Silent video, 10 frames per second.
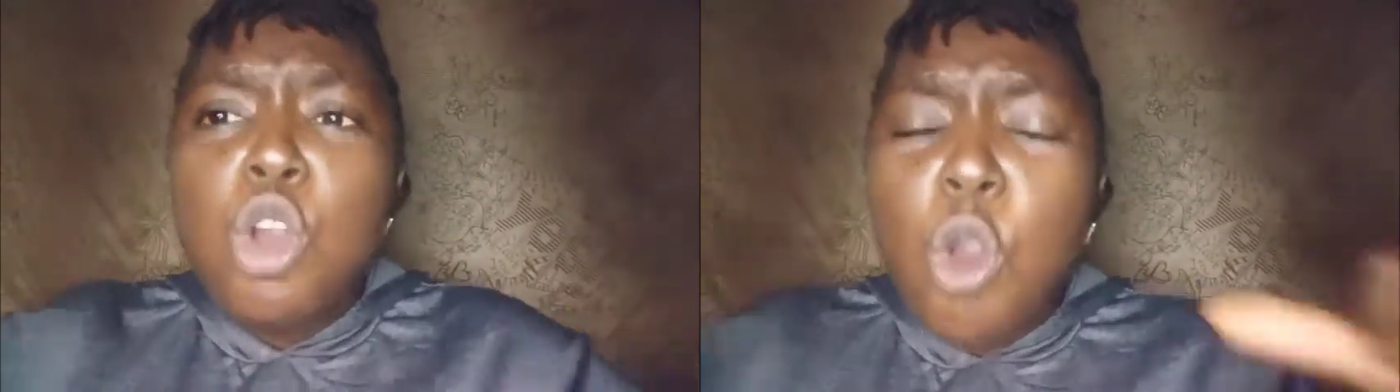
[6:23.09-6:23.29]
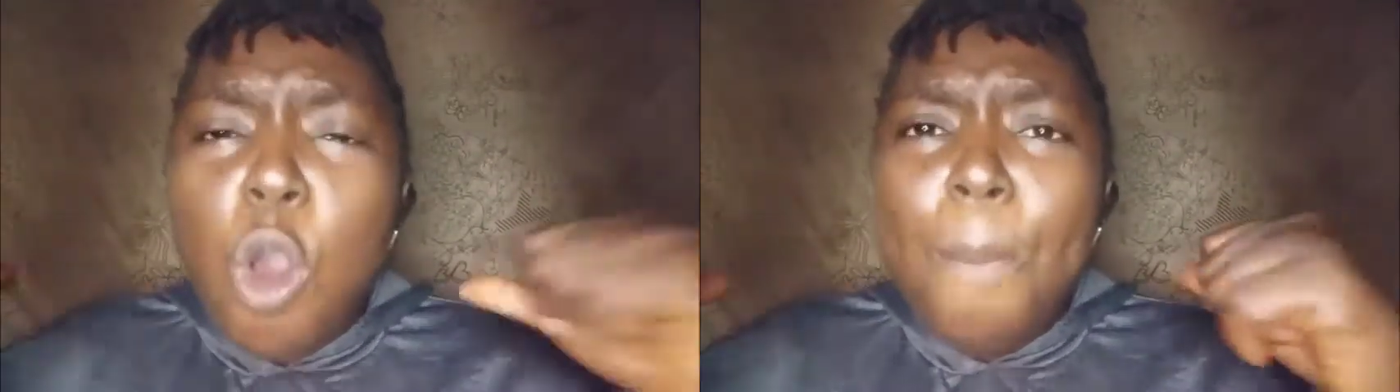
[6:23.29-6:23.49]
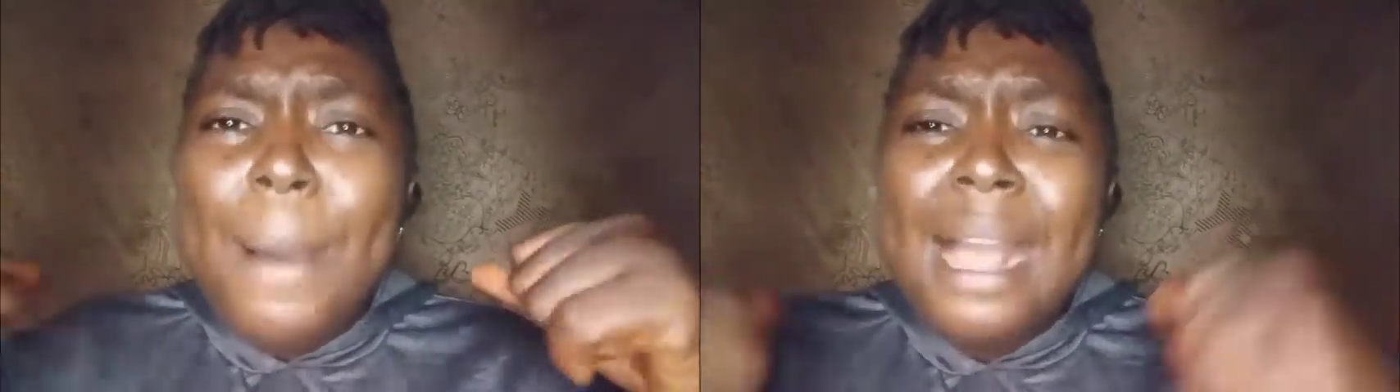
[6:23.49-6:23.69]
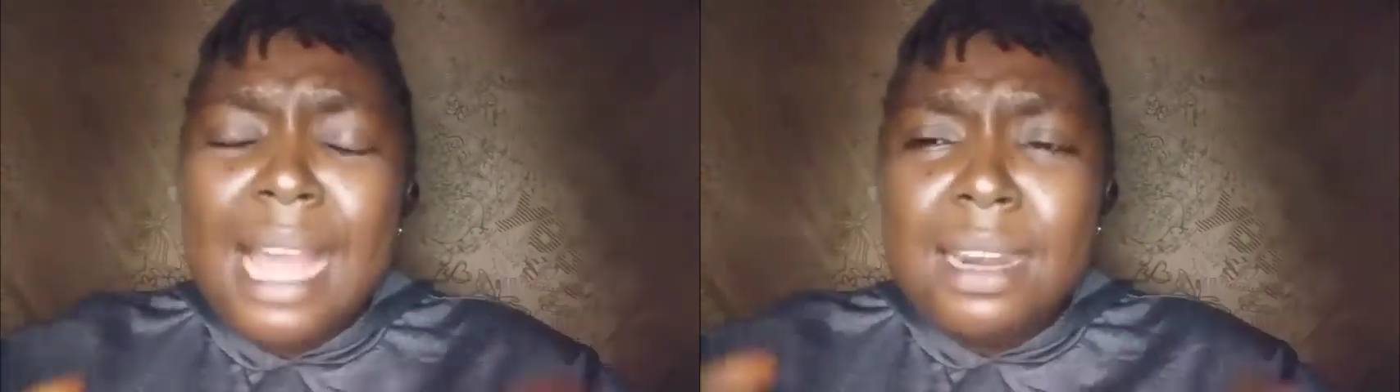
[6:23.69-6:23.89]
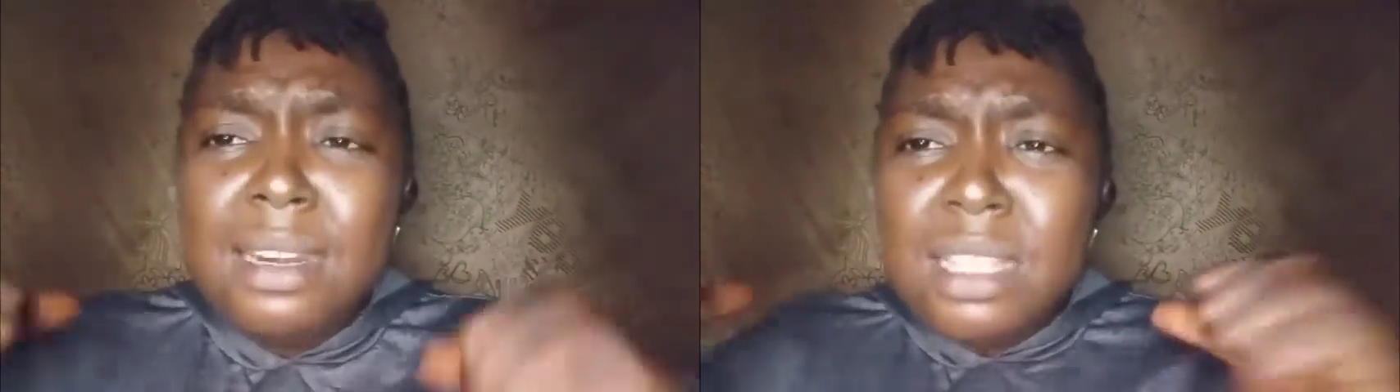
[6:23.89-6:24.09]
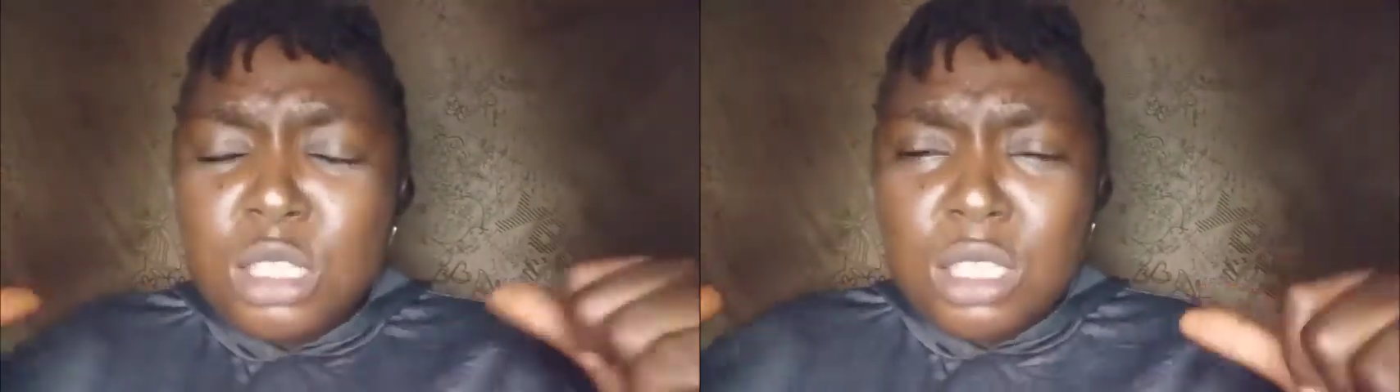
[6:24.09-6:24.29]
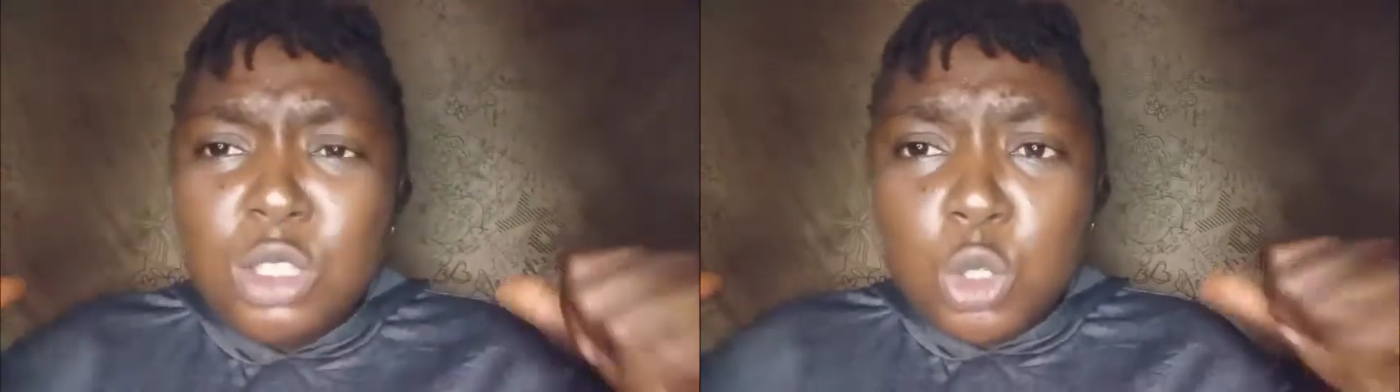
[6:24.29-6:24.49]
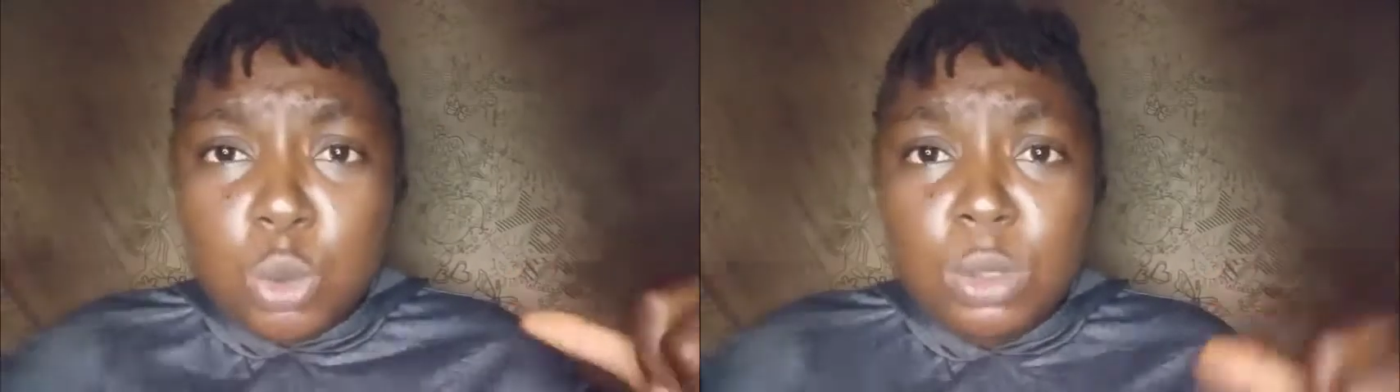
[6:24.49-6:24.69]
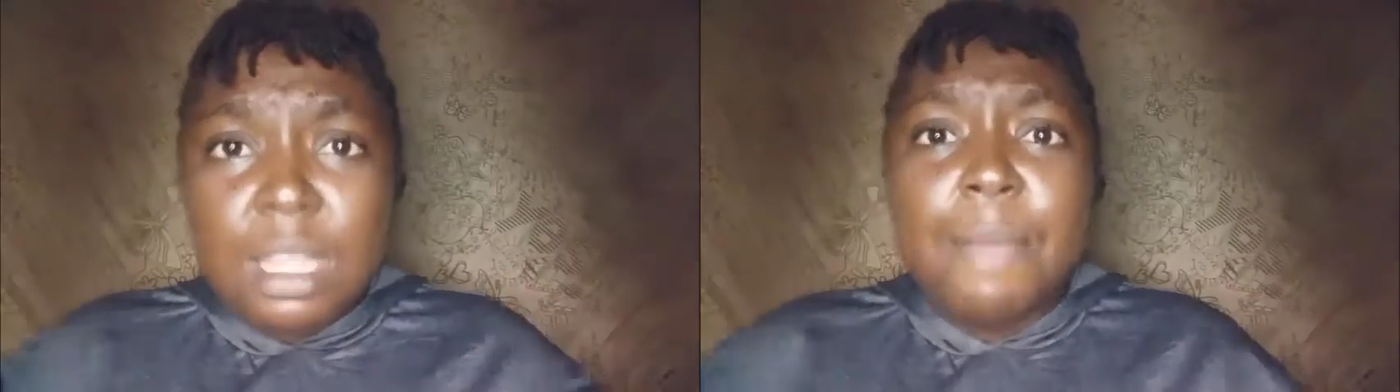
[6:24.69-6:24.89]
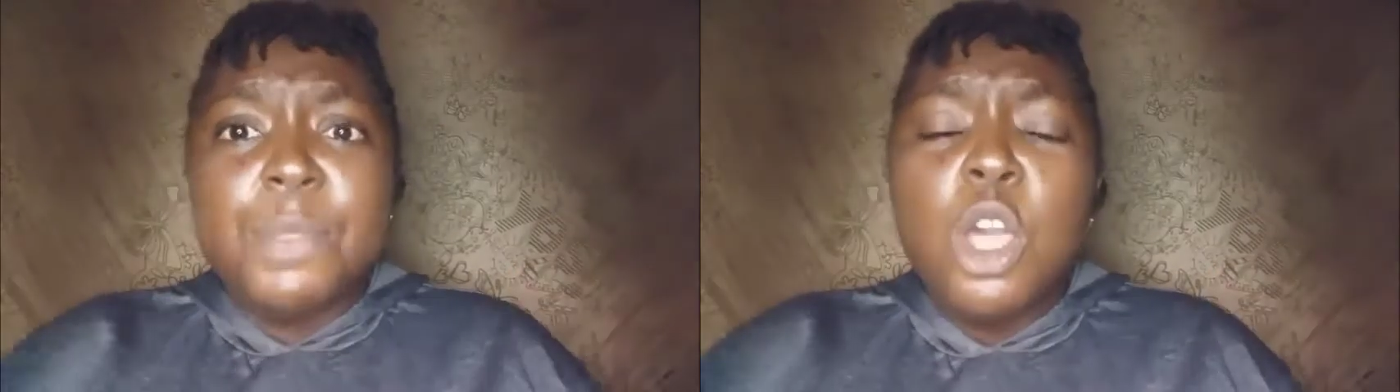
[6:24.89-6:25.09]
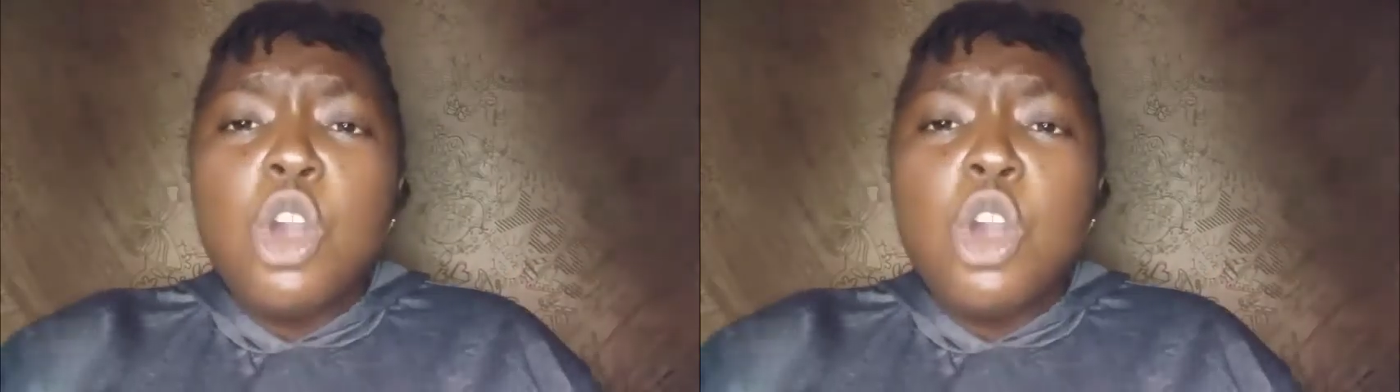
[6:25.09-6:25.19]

Go back and listen to them.